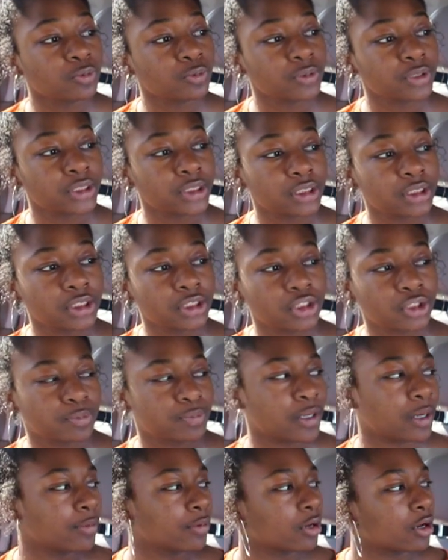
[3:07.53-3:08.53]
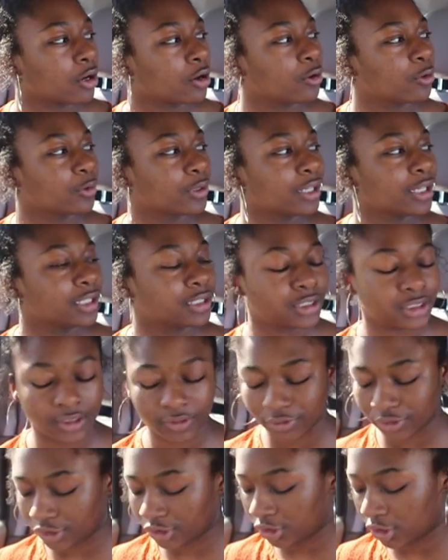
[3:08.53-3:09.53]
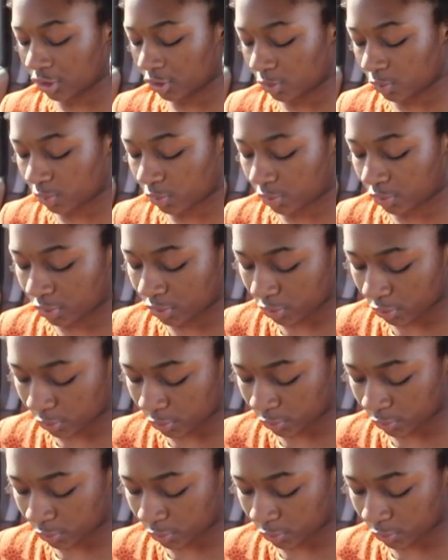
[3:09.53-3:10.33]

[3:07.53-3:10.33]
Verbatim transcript: we should probably call Oki and see if she knows.